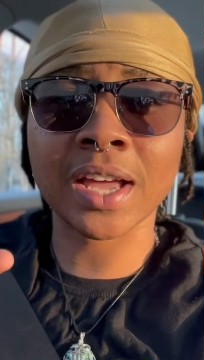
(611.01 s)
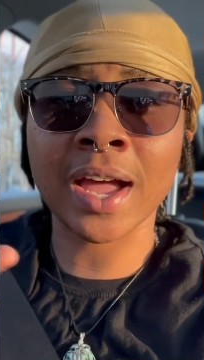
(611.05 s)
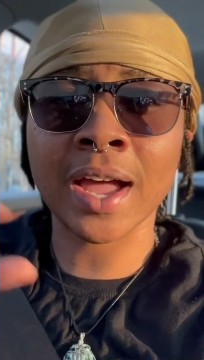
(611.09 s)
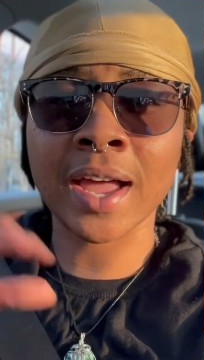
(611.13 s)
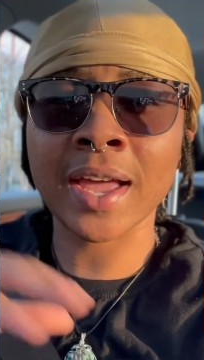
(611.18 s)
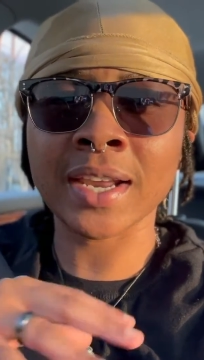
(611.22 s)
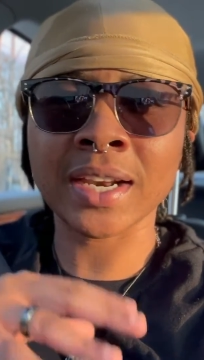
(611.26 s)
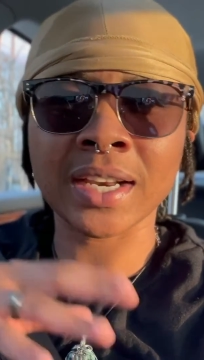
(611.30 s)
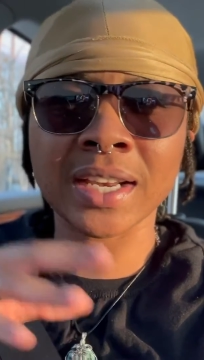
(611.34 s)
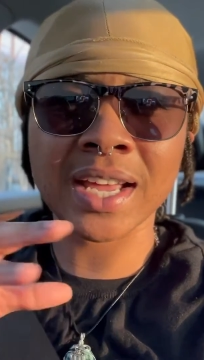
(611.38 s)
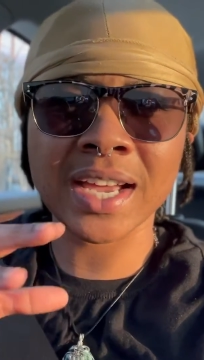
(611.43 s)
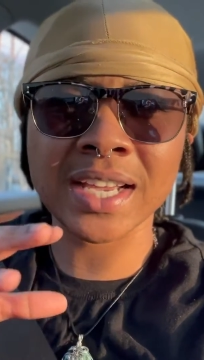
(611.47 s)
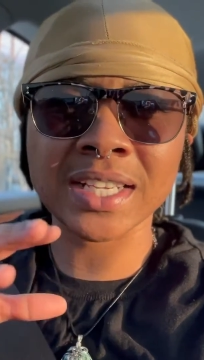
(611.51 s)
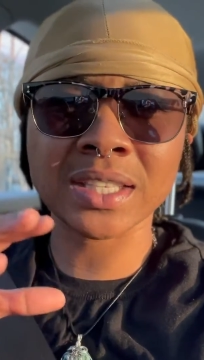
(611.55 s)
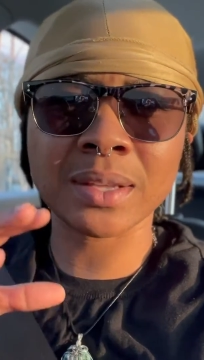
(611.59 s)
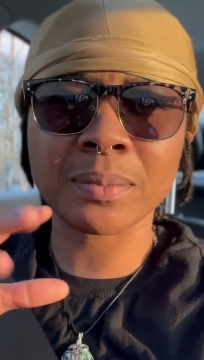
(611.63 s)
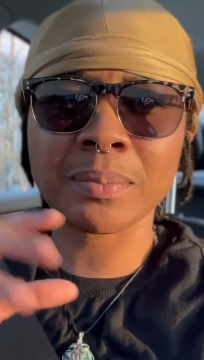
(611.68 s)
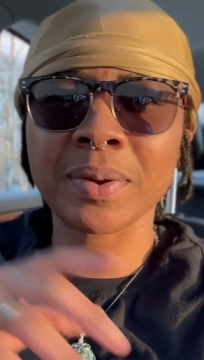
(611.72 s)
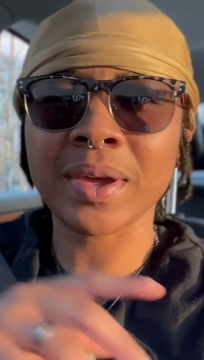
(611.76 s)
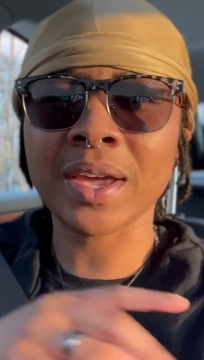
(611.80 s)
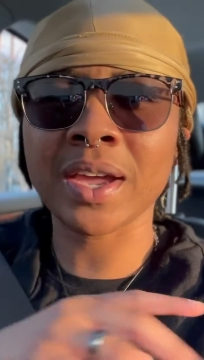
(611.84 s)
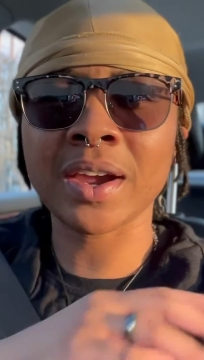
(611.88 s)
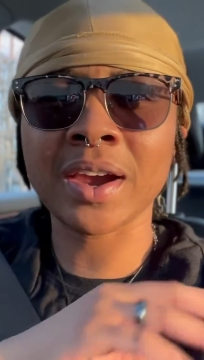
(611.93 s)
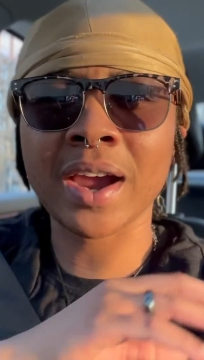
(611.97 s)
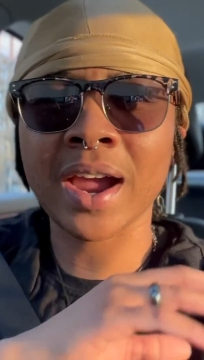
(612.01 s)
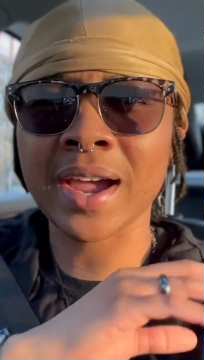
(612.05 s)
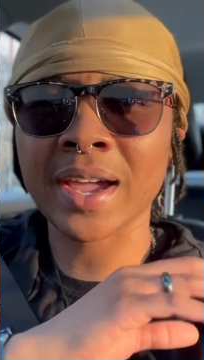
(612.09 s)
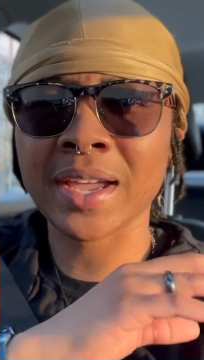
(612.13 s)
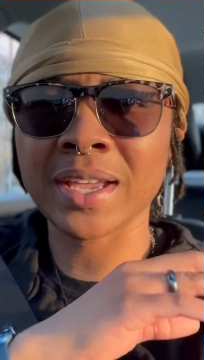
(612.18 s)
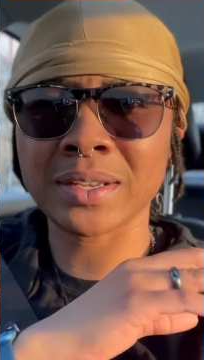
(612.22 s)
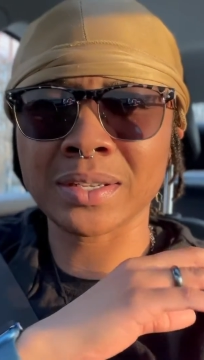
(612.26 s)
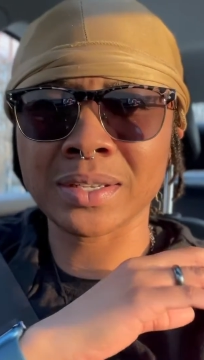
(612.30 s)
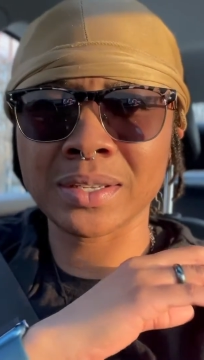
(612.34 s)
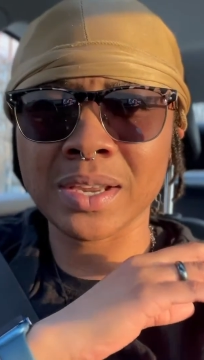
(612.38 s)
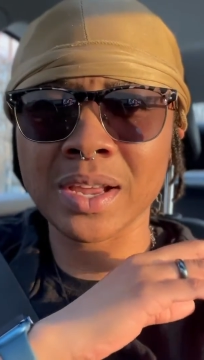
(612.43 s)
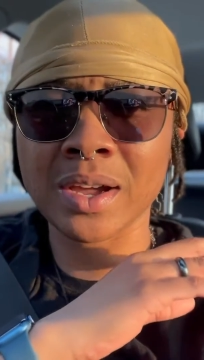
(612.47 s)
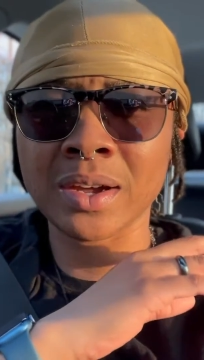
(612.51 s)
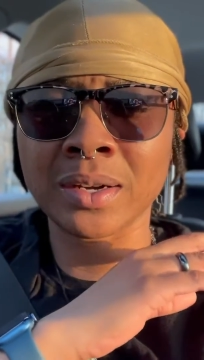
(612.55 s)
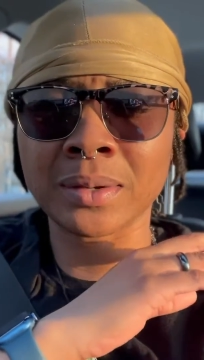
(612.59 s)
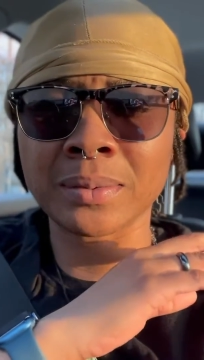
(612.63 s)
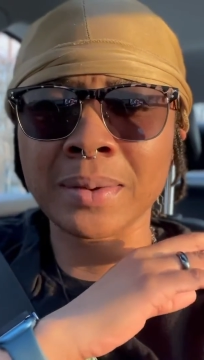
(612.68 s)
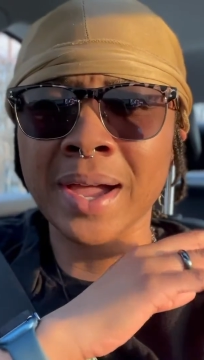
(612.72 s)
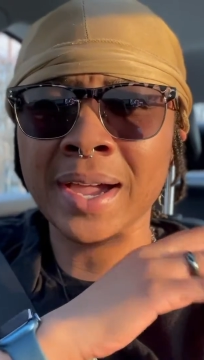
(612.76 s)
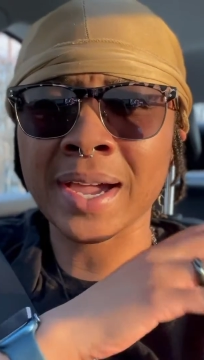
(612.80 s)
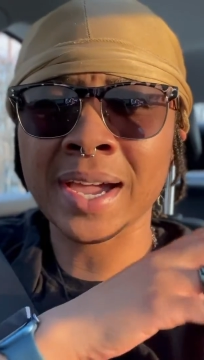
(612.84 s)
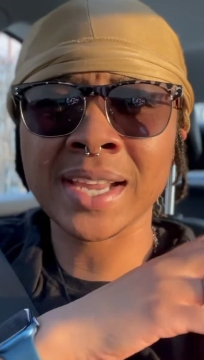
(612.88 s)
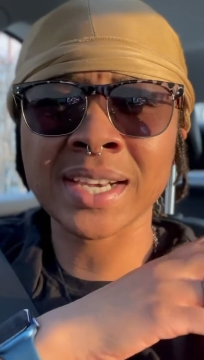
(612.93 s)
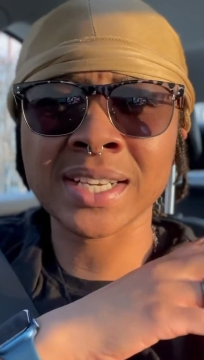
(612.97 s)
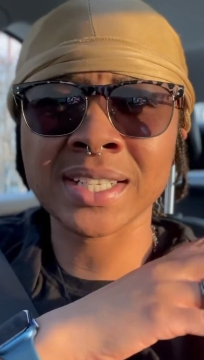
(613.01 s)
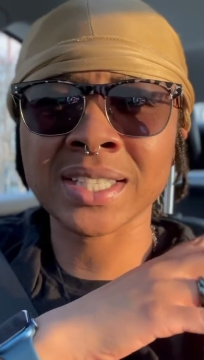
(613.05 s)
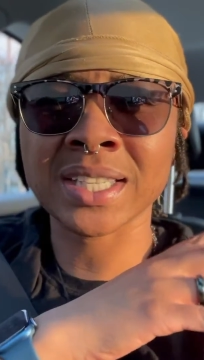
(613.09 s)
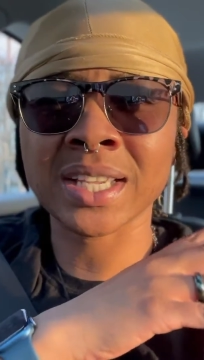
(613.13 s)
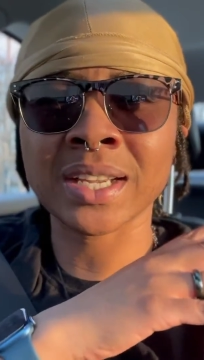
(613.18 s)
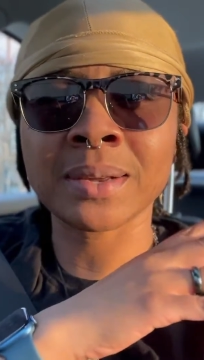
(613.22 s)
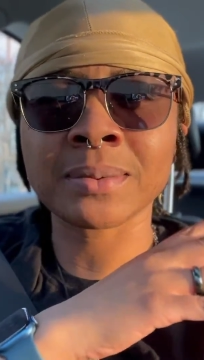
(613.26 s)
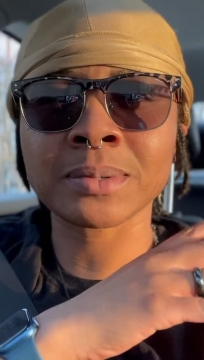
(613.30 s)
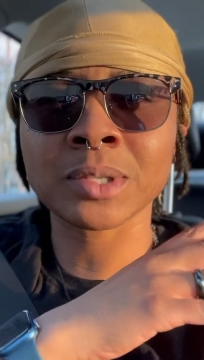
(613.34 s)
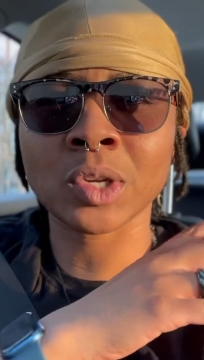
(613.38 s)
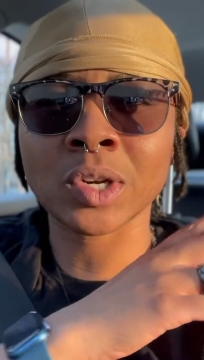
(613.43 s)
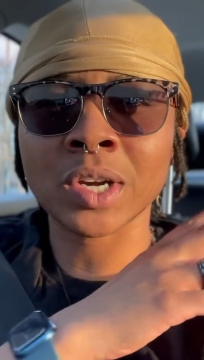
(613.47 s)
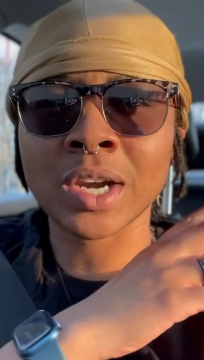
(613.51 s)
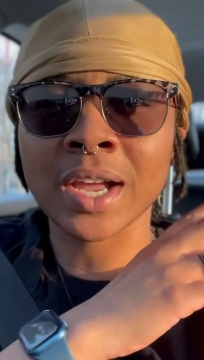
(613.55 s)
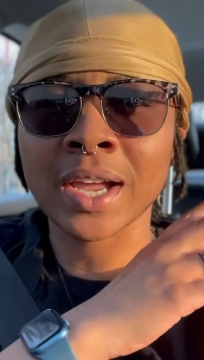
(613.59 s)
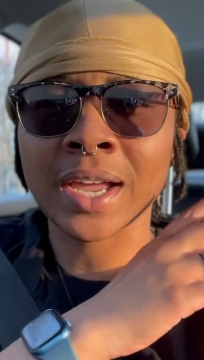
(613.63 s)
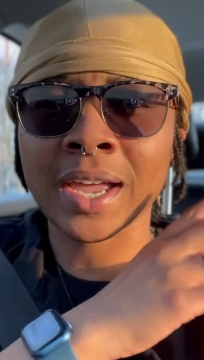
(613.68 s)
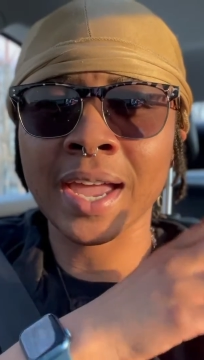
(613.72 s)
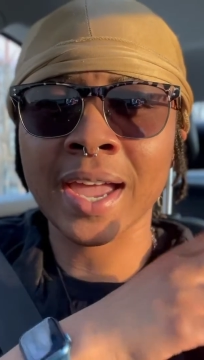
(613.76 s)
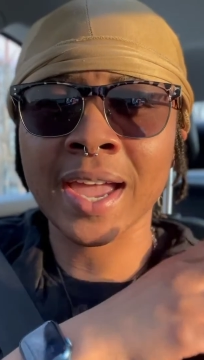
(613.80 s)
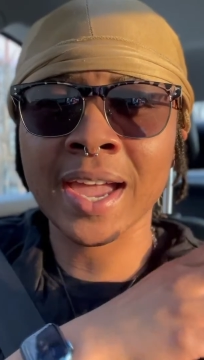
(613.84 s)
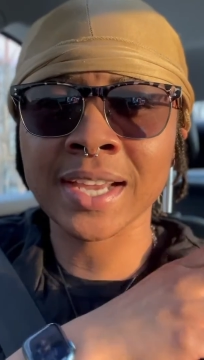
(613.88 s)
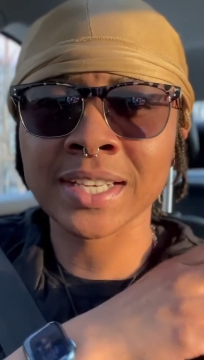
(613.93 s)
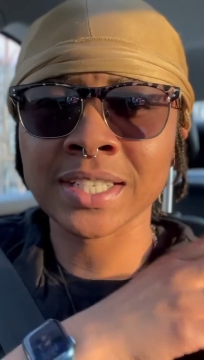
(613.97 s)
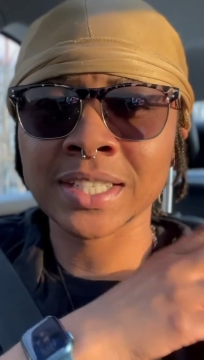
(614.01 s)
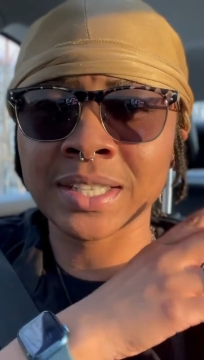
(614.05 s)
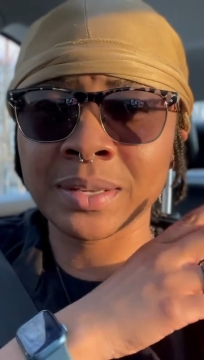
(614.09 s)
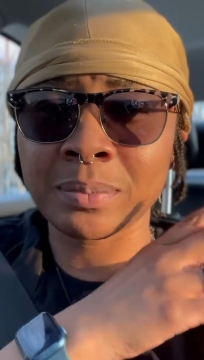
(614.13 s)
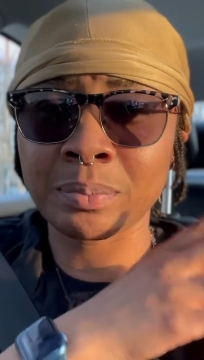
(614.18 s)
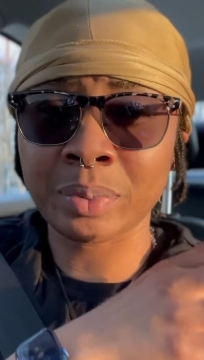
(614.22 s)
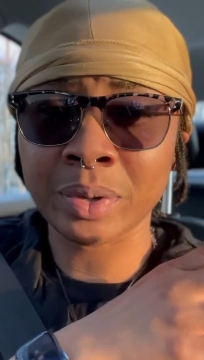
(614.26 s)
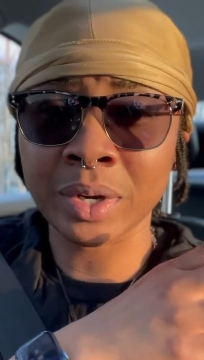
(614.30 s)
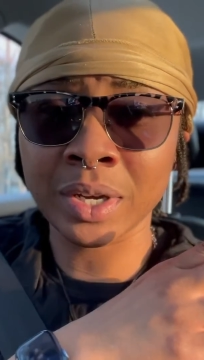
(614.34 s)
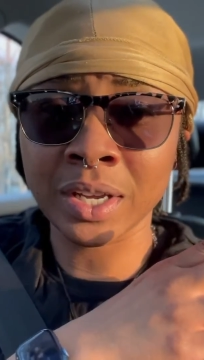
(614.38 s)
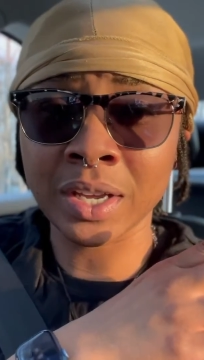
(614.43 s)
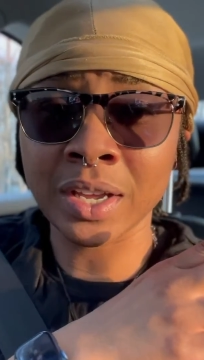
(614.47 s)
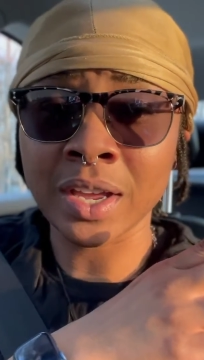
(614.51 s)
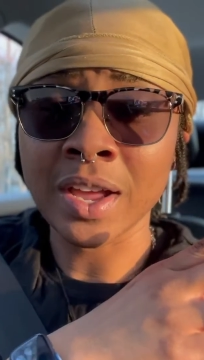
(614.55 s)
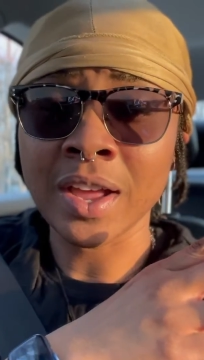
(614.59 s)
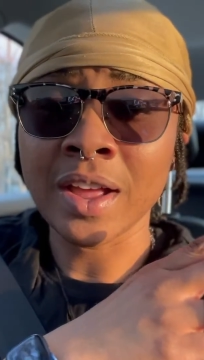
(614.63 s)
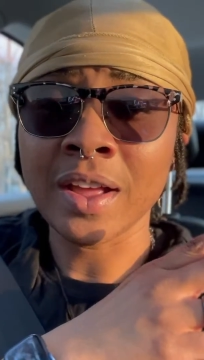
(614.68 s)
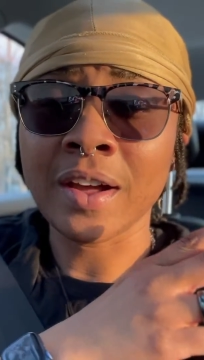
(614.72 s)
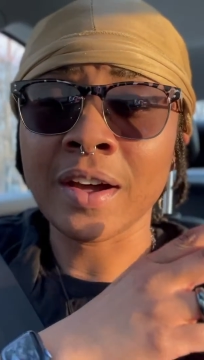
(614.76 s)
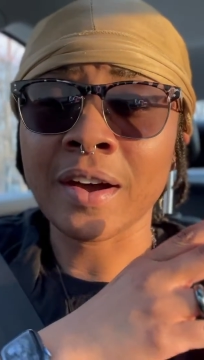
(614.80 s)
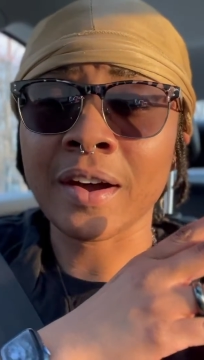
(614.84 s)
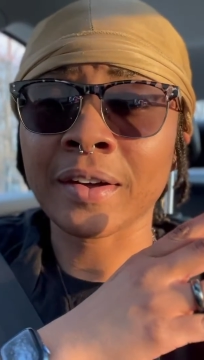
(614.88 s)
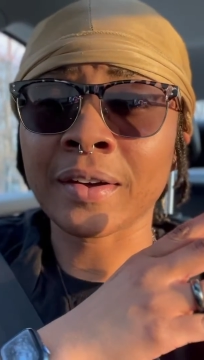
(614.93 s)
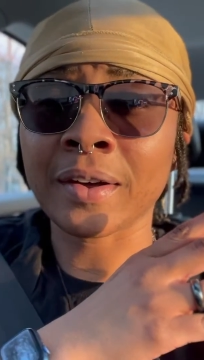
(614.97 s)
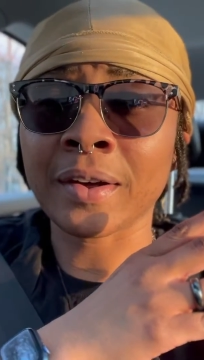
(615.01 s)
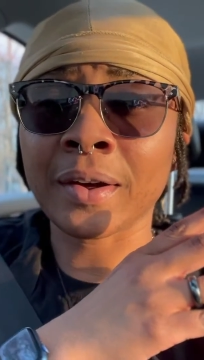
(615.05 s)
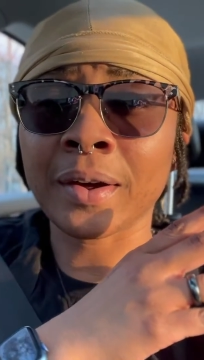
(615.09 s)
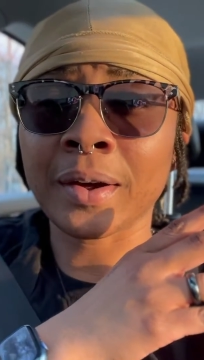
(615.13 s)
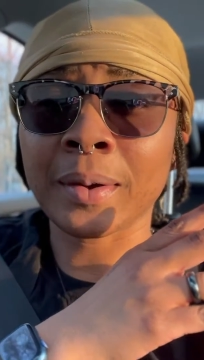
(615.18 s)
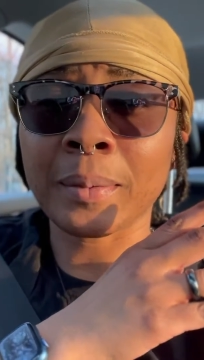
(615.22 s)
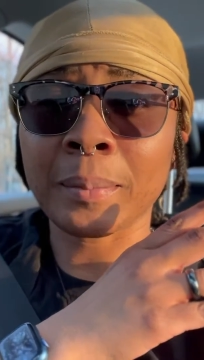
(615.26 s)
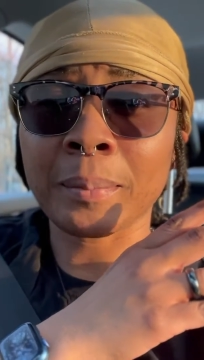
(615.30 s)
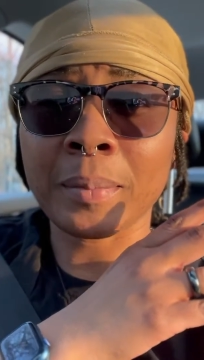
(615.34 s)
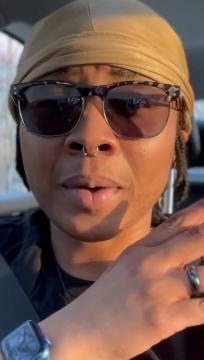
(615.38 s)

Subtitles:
I analyze the pair. I got it set up so that I can actually put a